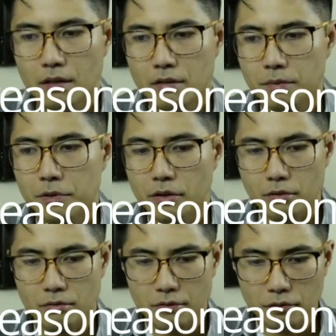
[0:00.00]
it's up to you.
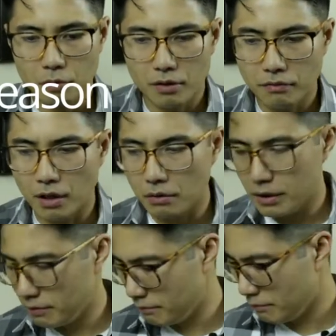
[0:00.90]
If you want to follow
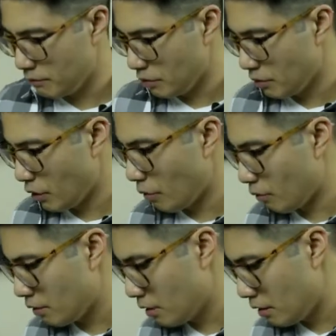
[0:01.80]
it, go.
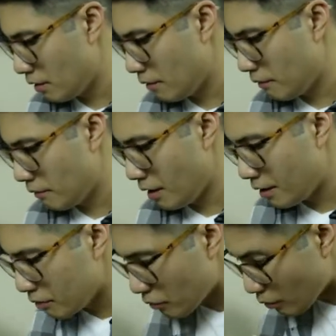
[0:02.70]
Not,